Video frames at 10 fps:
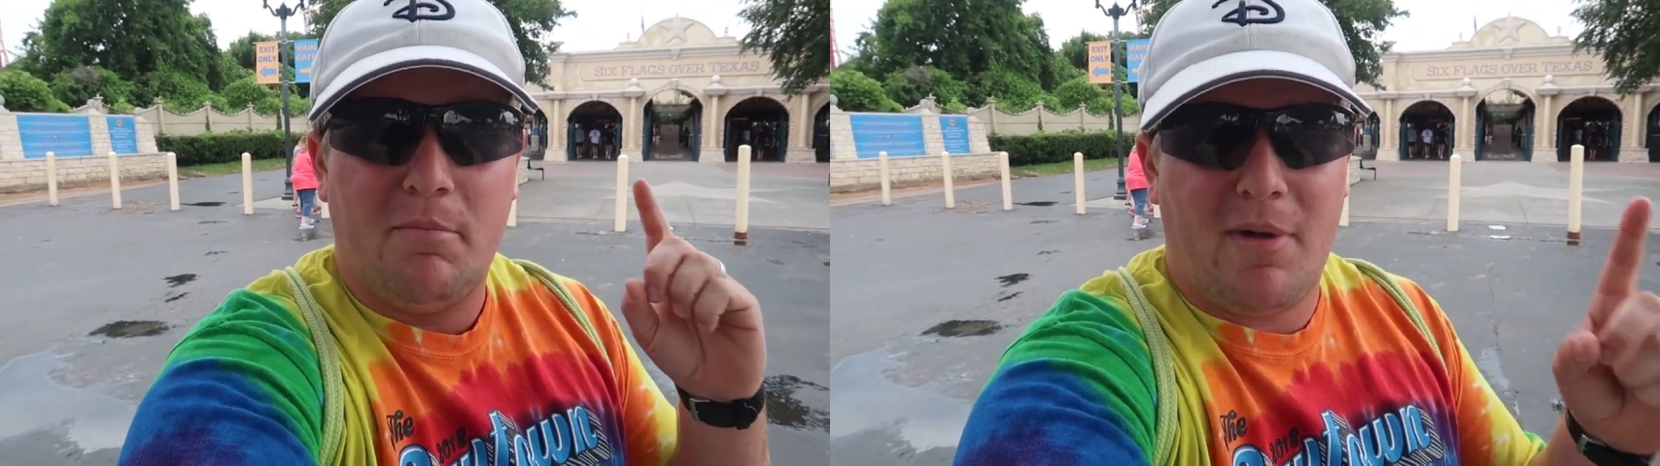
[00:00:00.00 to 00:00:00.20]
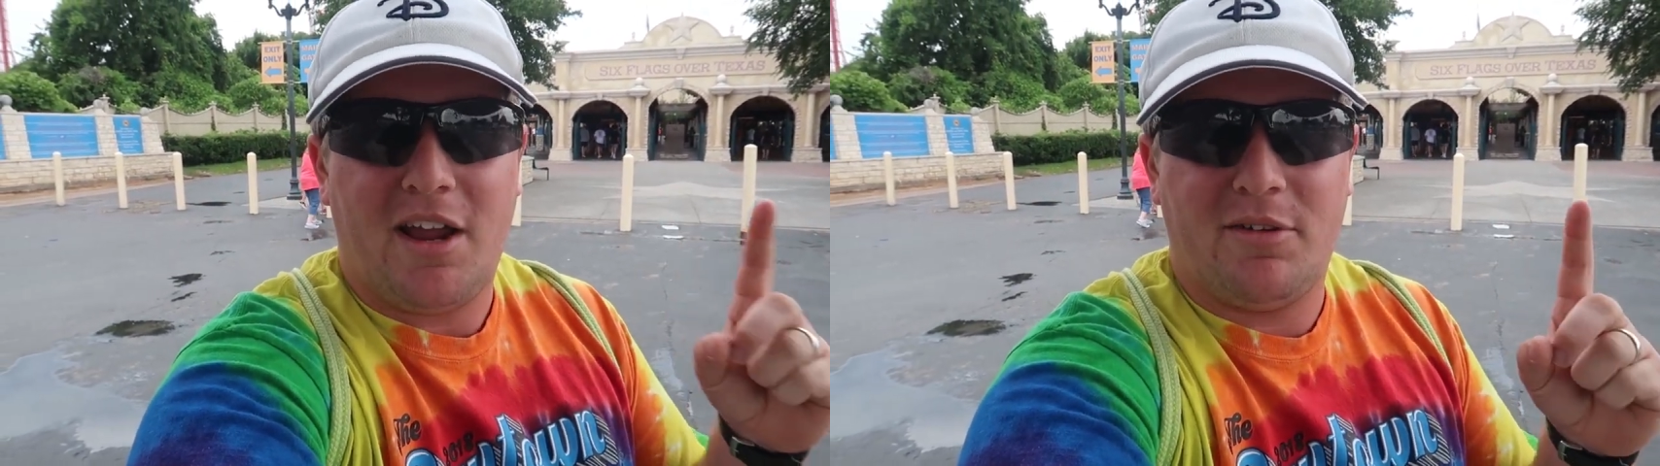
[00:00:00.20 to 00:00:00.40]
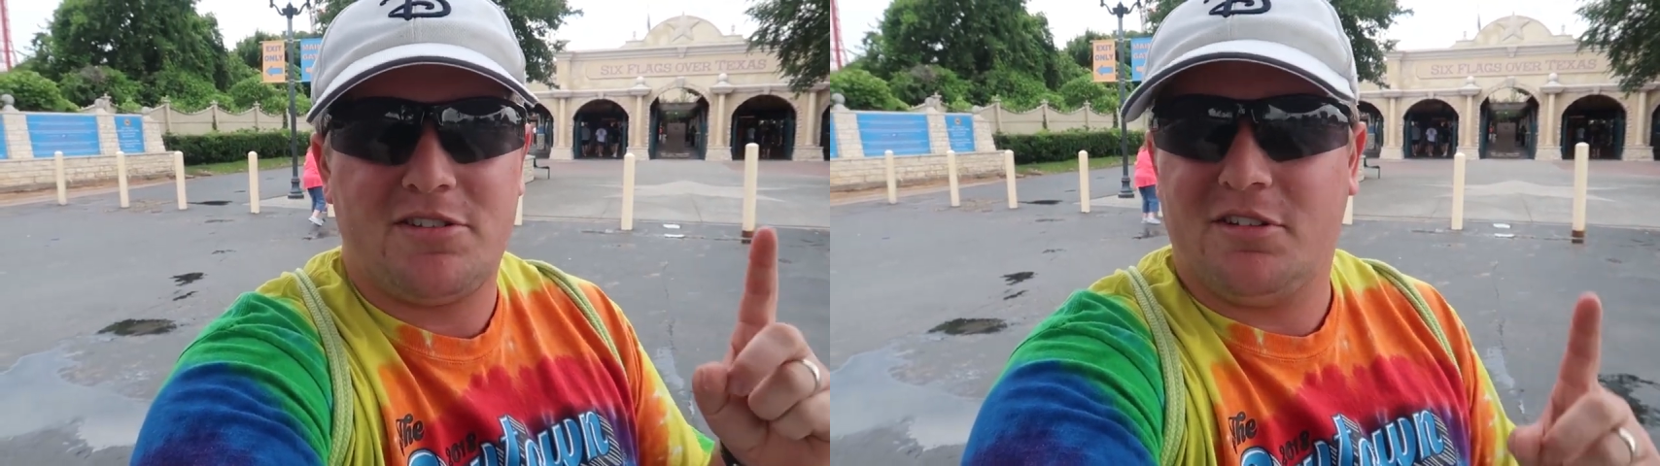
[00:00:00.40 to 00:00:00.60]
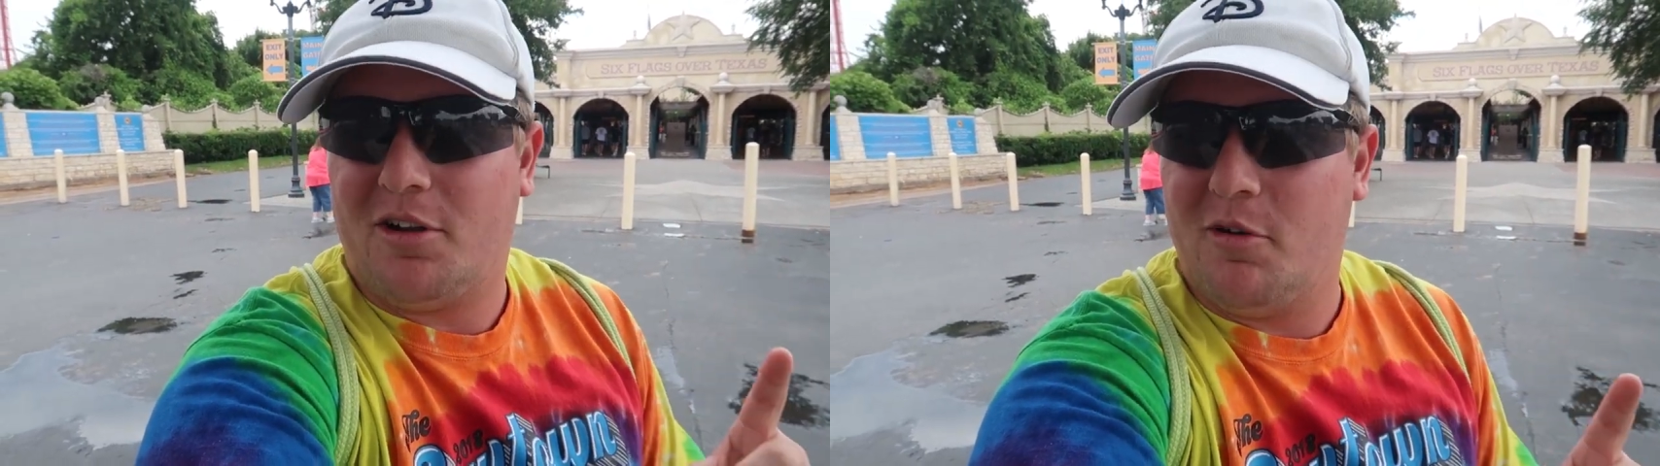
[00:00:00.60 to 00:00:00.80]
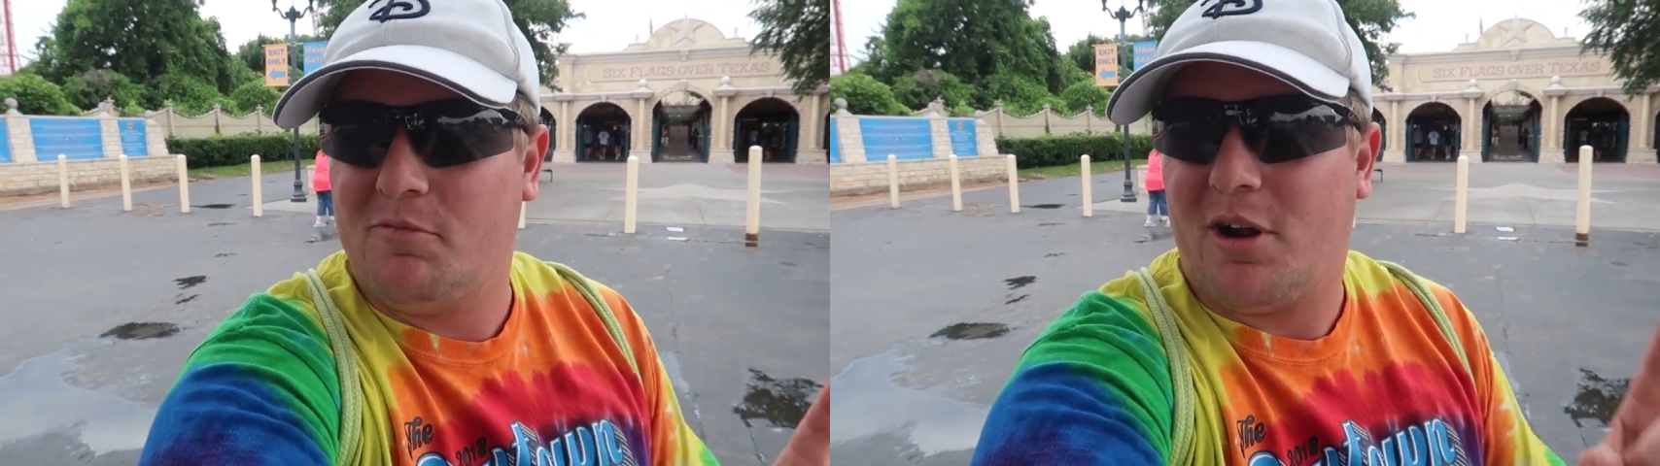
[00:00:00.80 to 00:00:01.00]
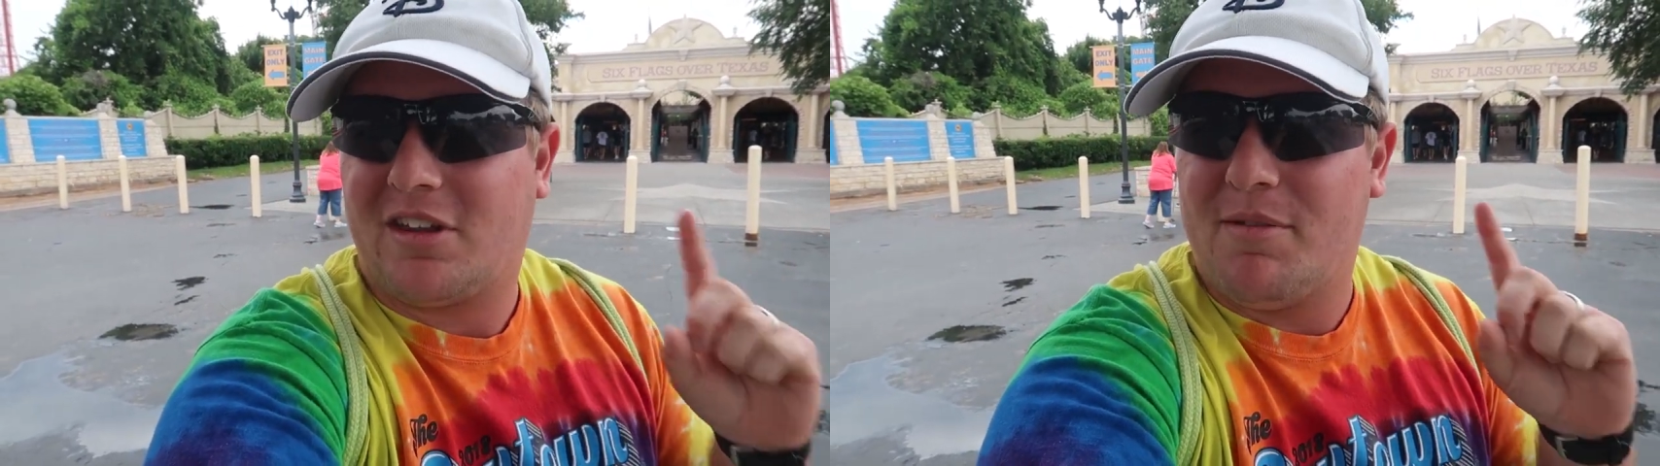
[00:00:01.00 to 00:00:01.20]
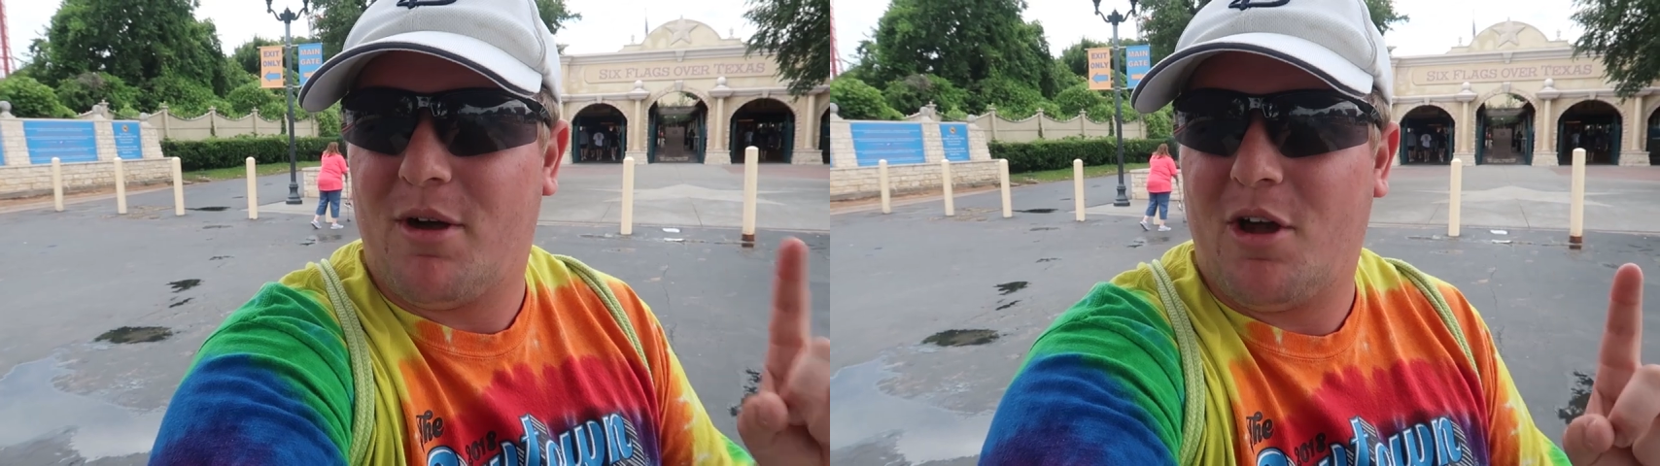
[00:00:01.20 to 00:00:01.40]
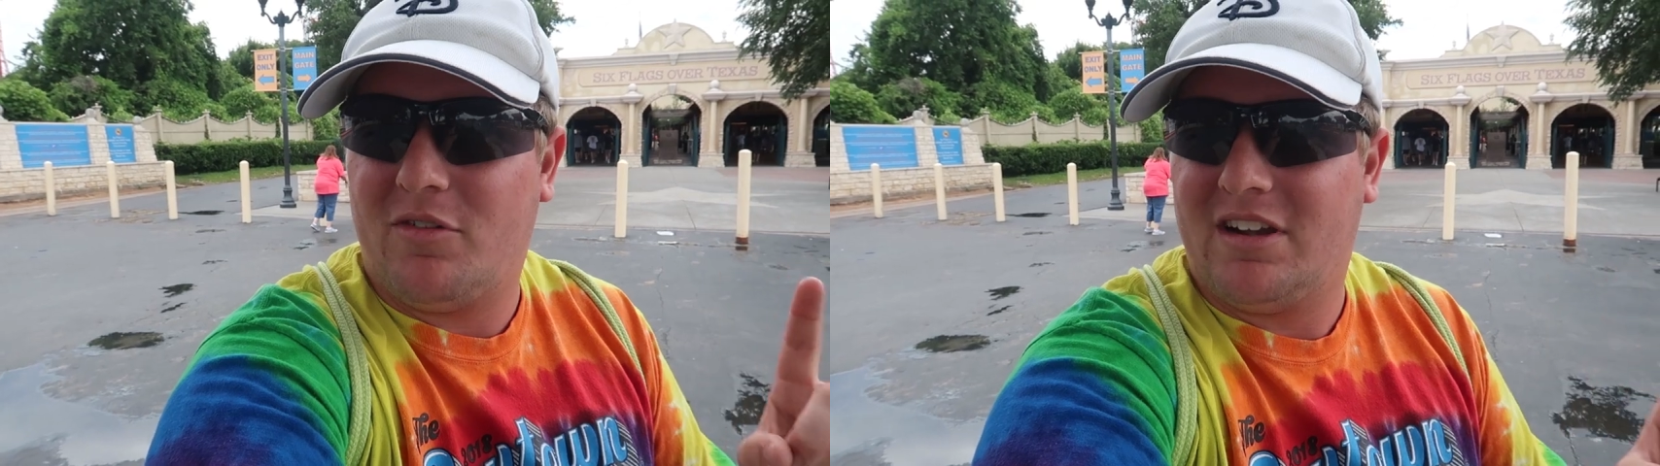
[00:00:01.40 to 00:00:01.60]
My original home park
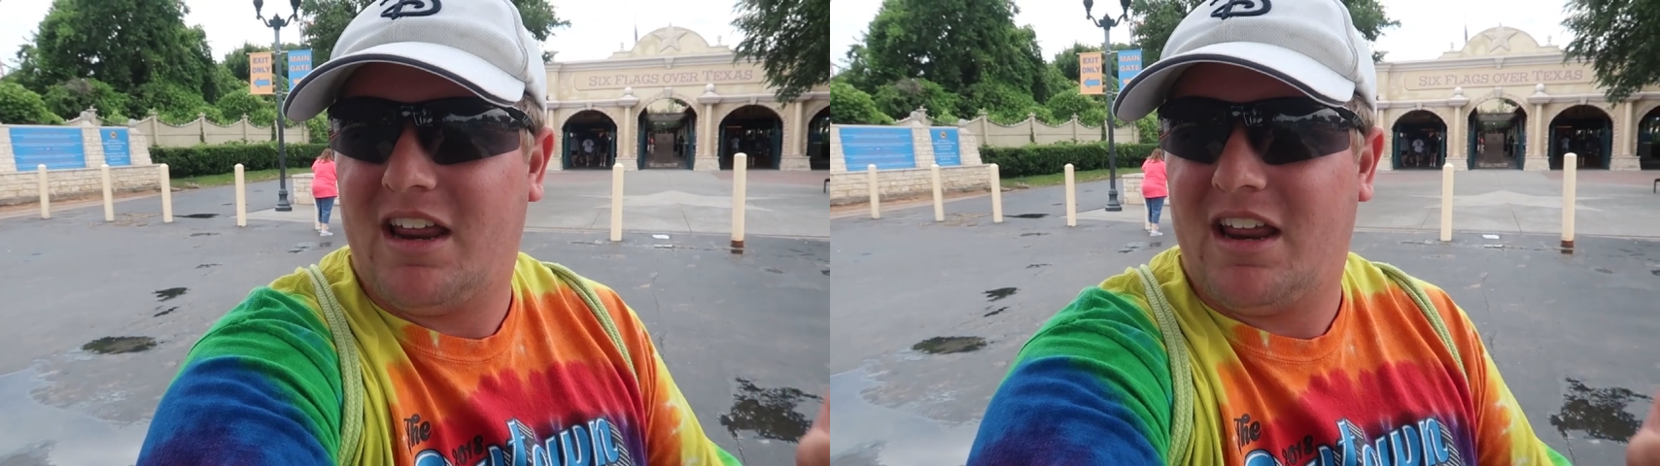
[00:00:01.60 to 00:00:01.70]
came on over